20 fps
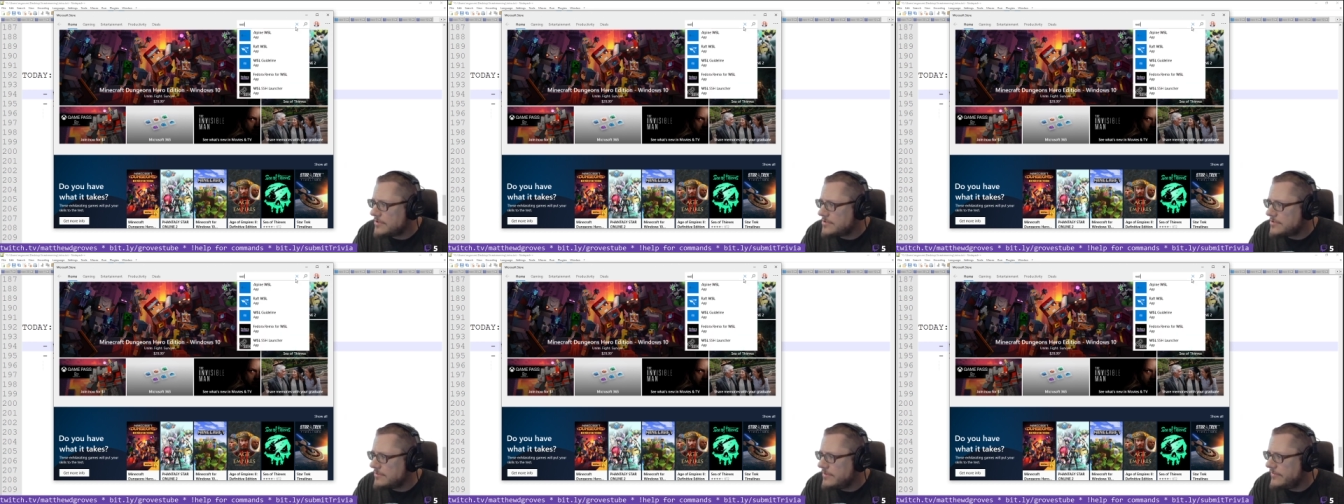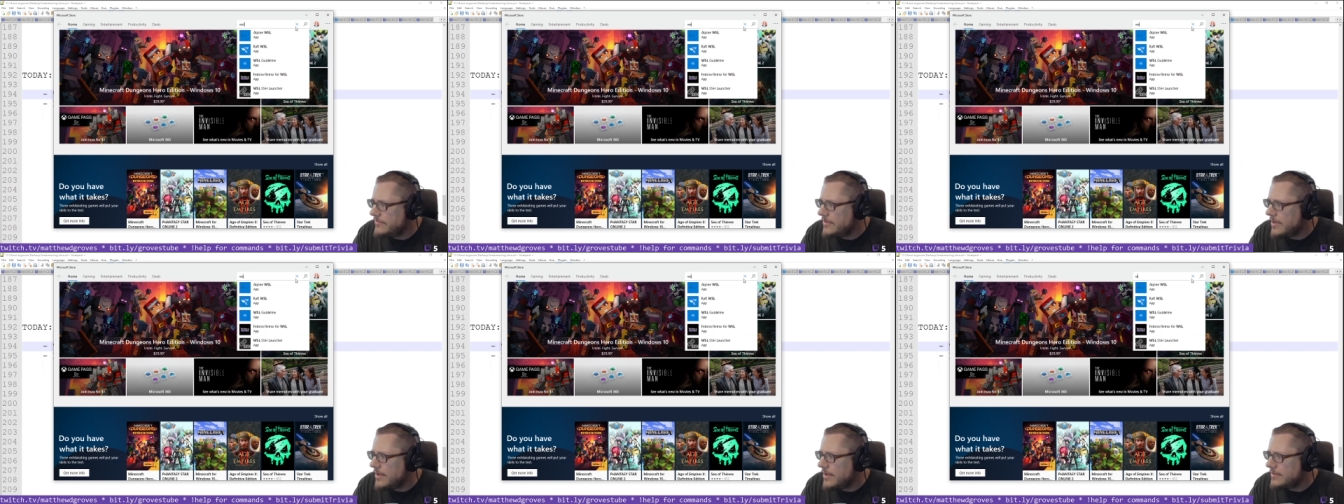So
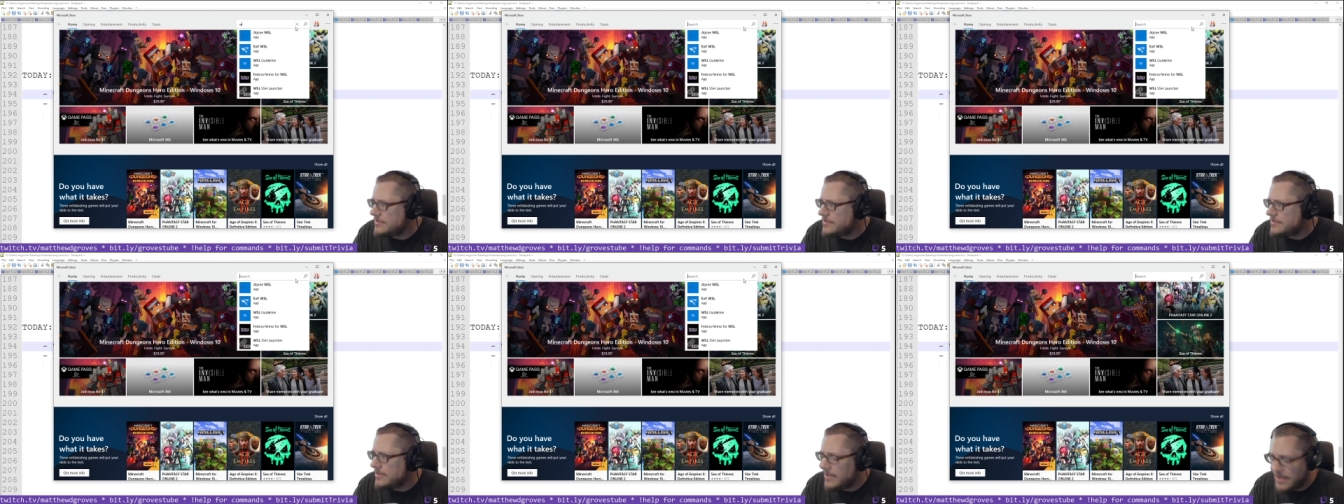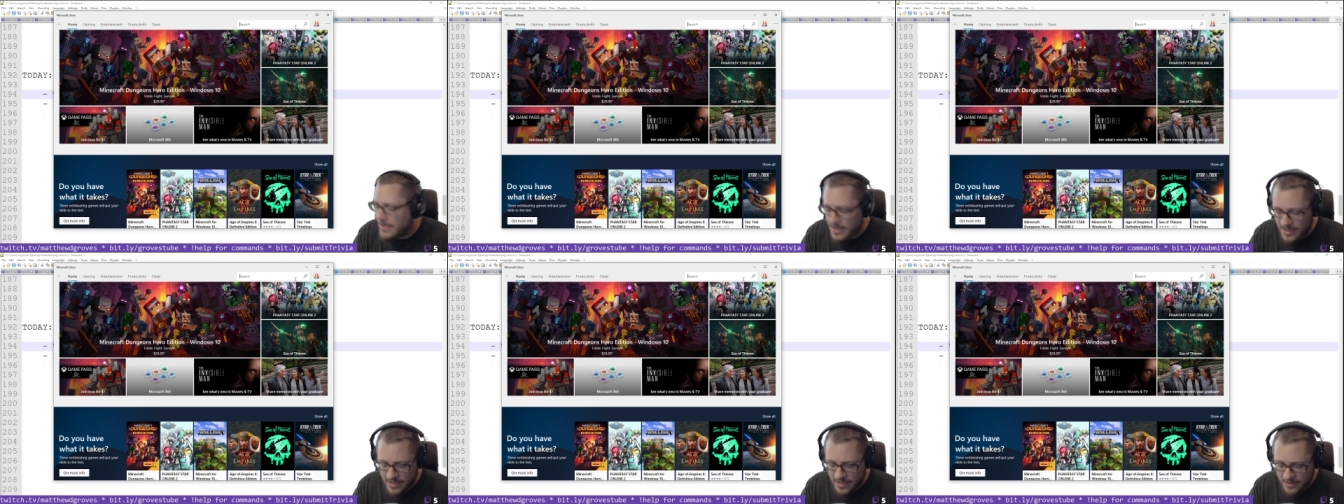we've got,
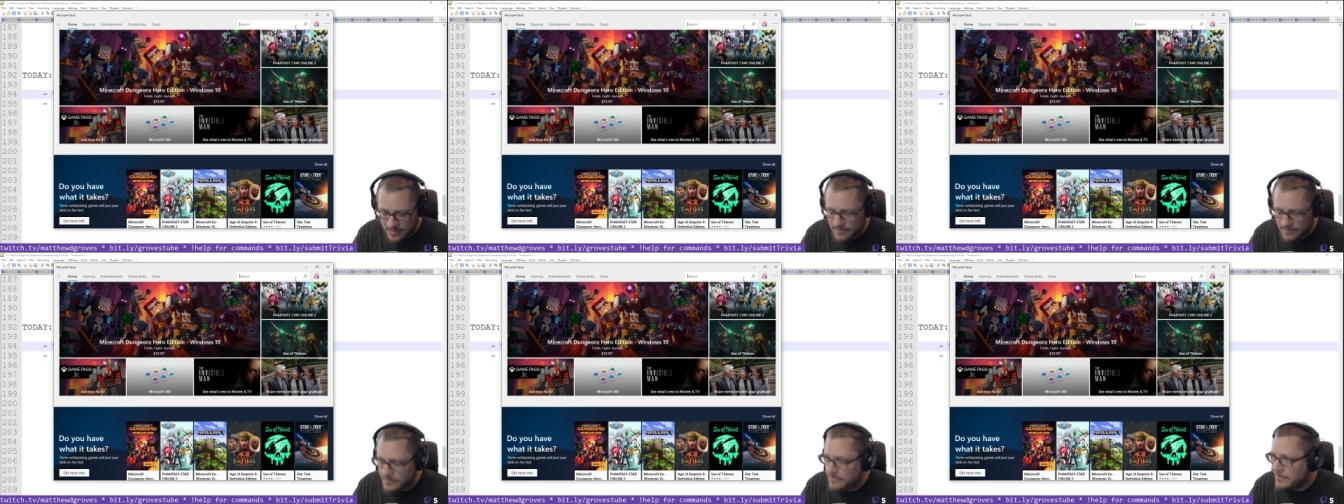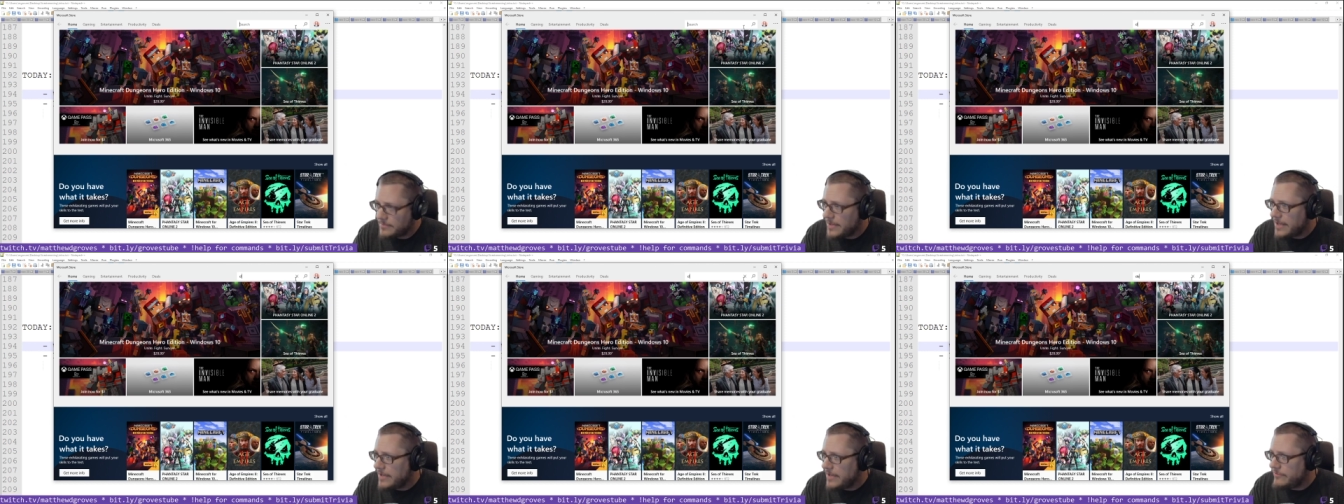
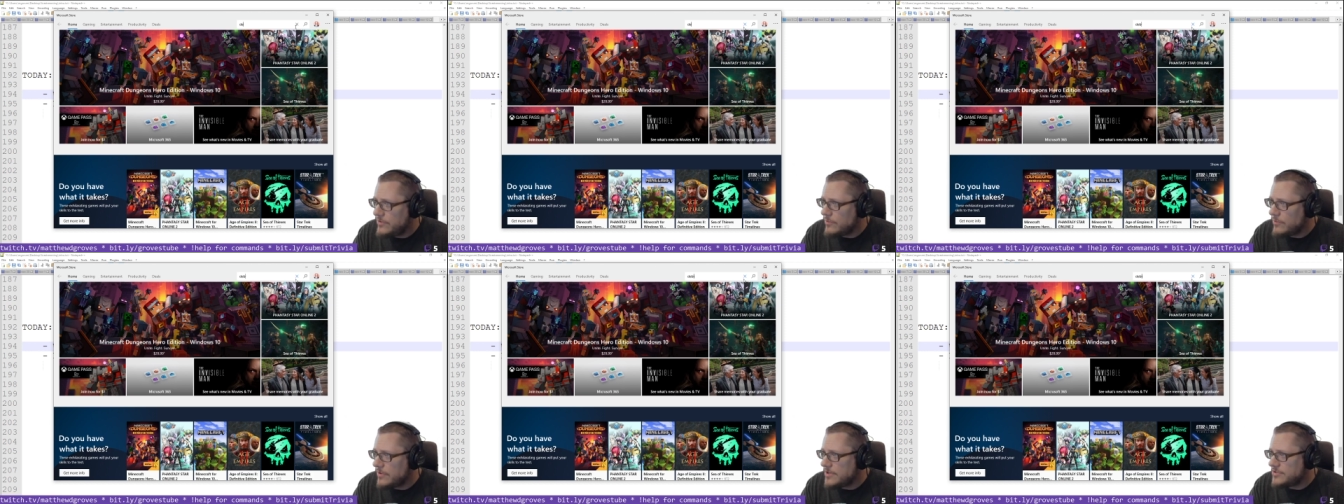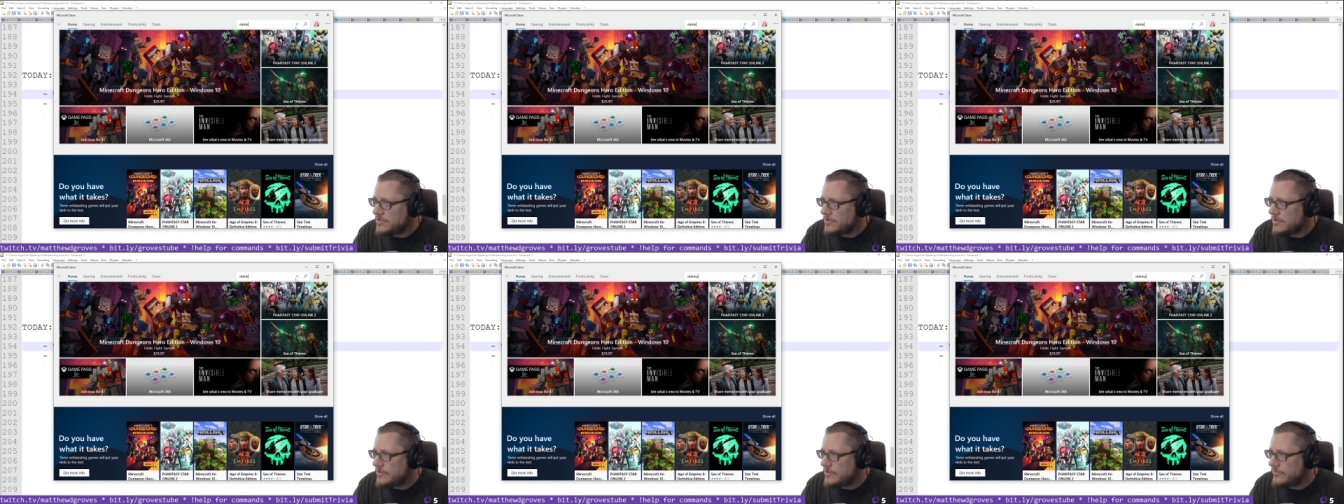if you want
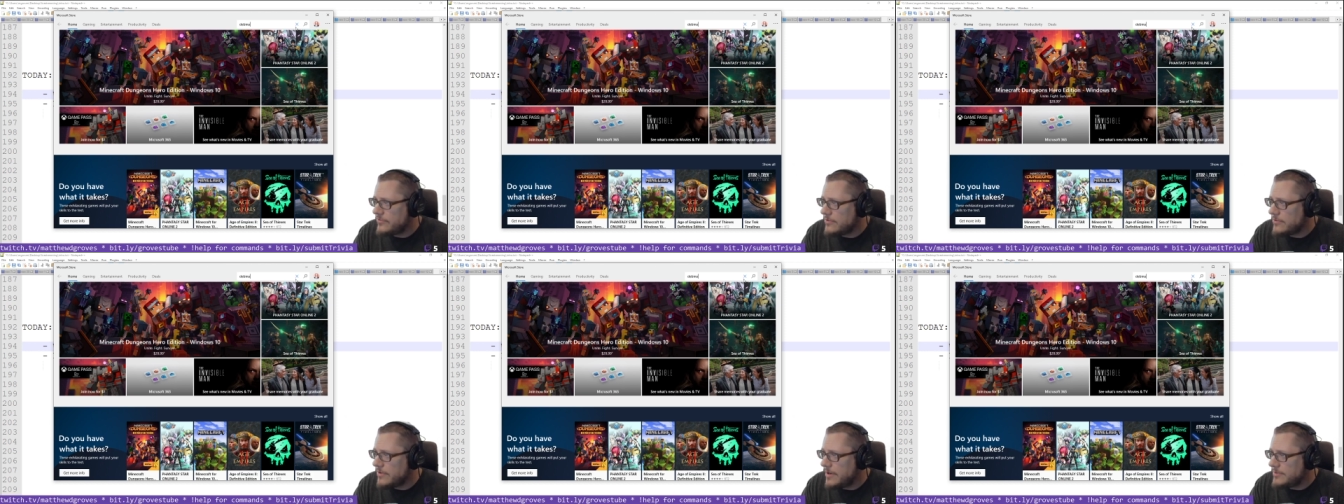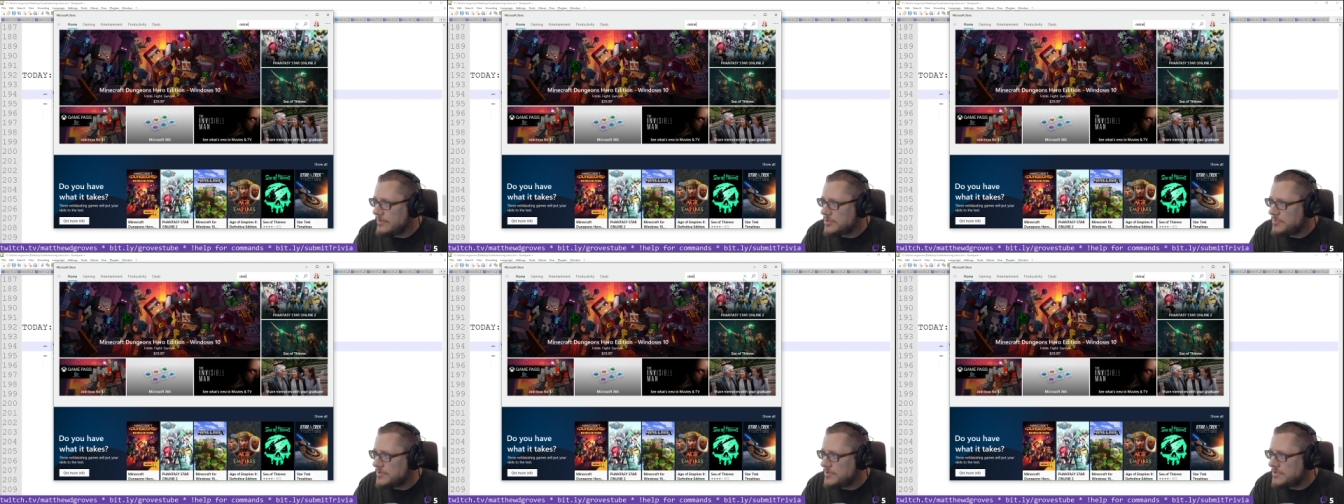to search for
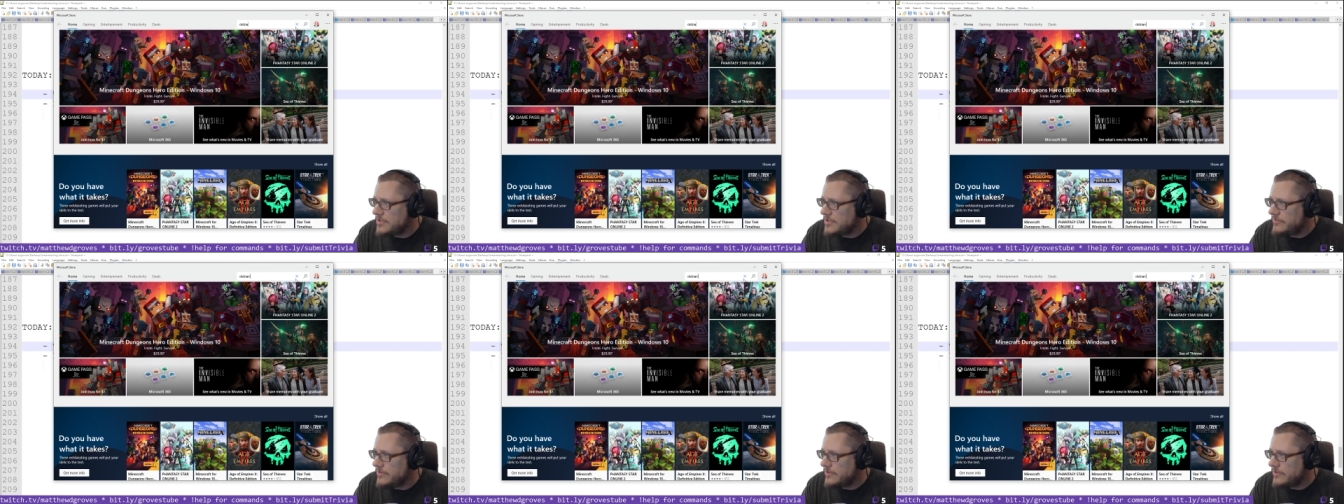a specific